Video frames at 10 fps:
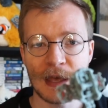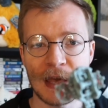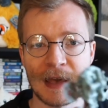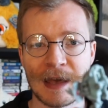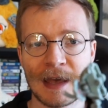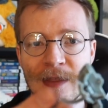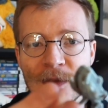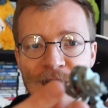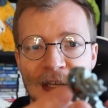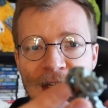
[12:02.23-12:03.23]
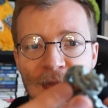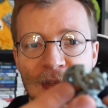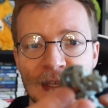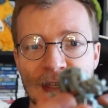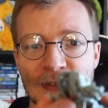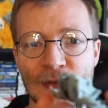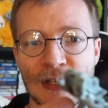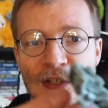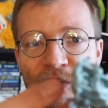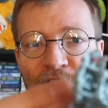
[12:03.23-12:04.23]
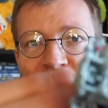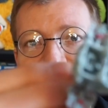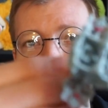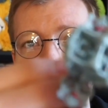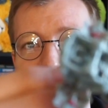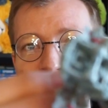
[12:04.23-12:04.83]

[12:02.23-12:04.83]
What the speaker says: And the second thing is you need to check for